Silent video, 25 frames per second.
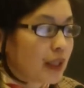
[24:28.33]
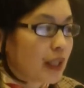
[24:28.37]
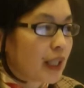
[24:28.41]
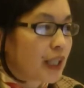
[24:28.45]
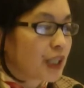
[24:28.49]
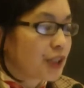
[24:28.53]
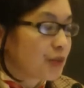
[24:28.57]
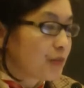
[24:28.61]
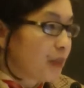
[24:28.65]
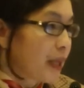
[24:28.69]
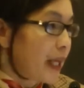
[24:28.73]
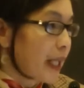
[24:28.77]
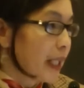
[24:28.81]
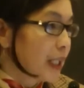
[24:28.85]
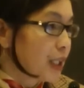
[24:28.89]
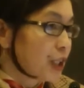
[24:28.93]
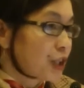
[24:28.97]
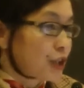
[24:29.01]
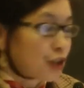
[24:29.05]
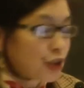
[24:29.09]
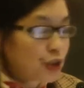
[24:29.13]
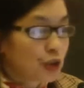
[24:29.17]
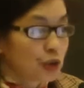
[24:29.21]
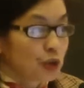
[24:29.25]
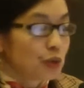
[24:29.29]
has
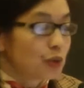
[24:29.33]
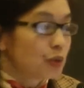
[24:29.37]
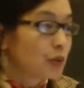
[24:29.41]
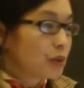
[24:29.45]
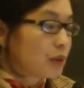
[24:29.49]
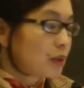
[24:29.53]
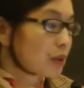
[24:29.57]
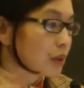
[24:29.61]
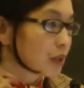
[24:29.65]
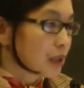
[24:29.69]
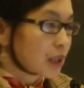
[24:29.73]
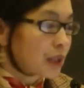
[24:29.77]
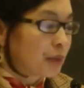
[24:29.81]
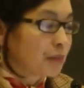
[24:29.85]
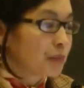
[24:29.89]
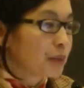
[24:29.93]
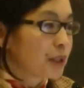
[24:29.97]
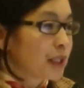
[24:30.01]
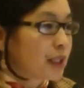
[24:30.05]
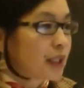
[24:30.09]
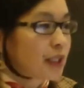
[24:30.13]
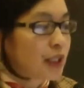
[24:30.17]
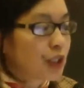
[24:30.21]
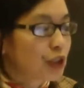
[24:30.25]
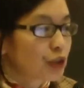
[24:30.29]
managed to
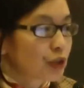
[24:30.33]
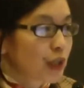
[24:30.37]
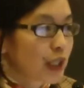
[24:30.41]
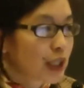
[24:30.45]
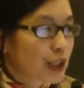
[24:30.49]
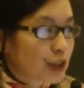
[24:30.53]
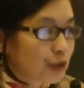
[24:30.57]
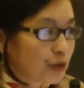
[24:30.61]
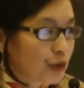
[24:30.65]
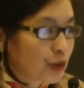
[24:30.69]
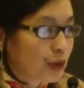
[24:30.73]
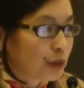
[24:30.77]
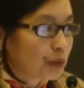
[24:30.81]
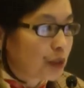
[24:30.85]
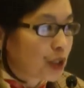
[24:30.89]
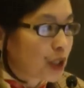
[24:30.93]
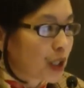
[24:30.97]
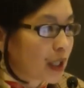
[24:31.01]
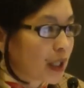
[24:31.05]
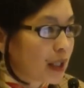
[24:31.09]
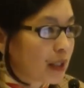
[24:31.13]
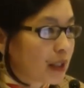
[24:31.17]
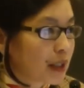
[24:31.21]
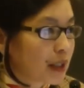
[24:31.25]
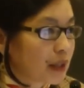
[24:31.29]
completely transform
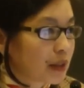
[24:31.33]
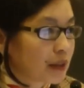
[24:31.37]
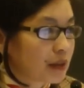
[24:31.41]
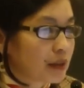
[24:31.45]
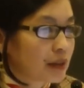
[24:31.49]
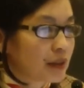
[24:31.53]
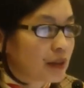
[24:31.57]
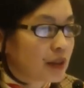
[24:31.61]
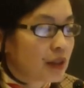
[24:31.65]
China.